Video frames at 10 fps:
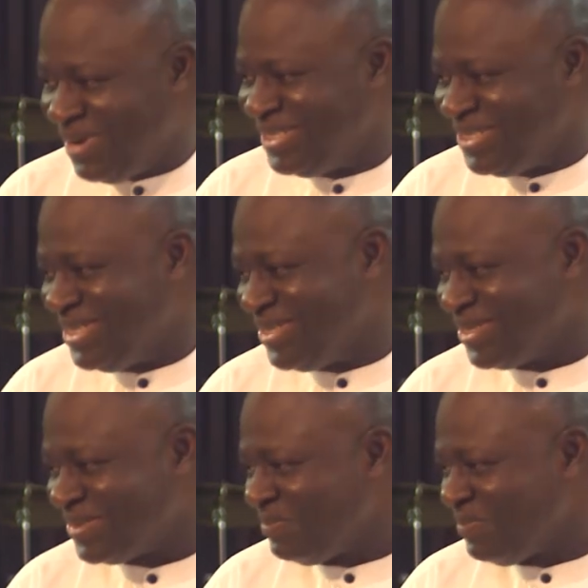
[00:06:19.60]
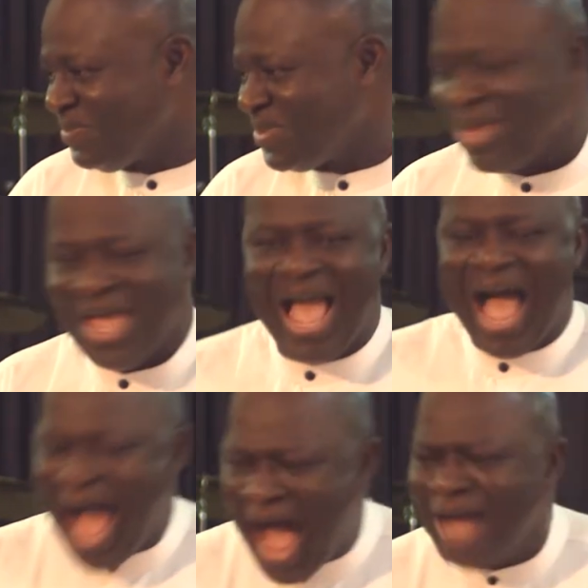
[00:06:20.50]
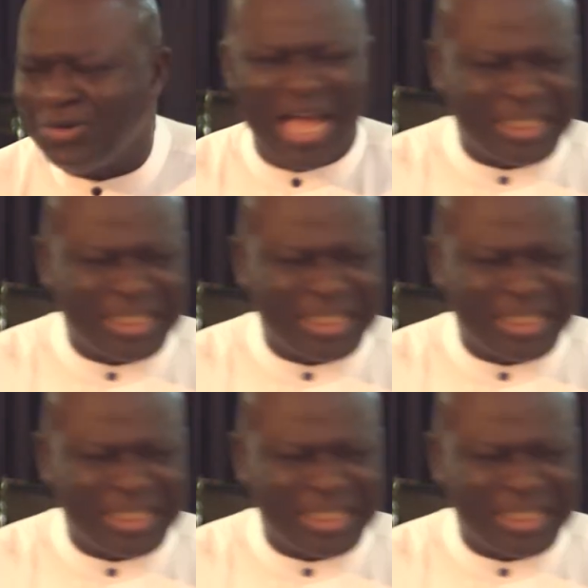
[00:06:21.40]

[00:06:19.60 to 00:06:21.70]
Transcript: Praise Jesus. Hallelujah. How do you